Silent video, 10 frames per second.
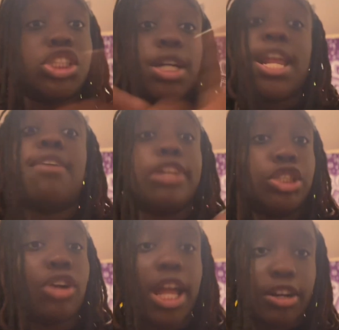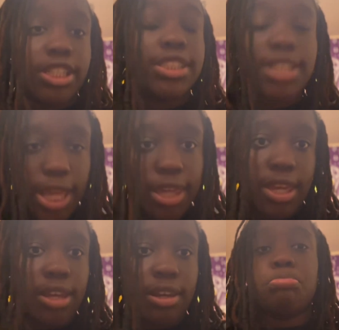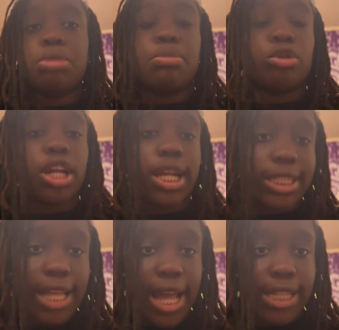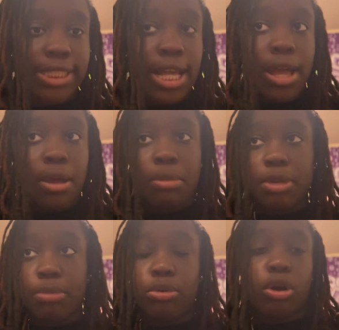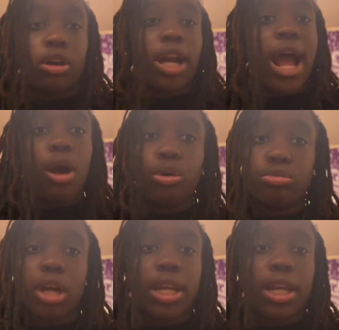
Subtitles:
and every dryer is taken. People are in class, people are out and